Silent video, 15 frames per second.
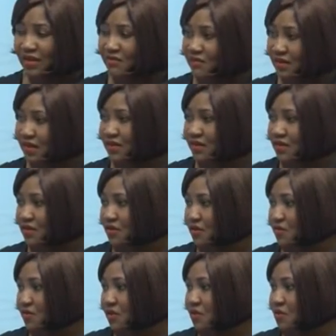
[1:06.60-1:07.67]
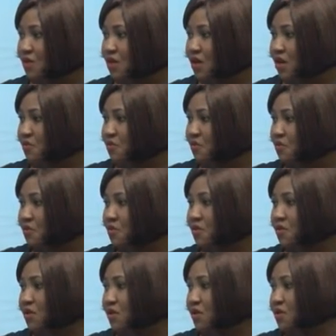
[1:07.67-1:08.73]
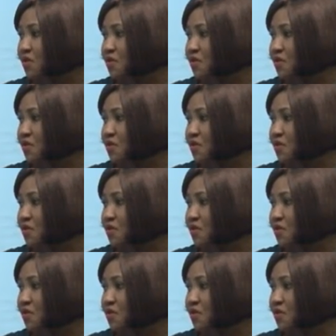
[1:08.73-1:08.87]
is the advantages of this when it comes to the building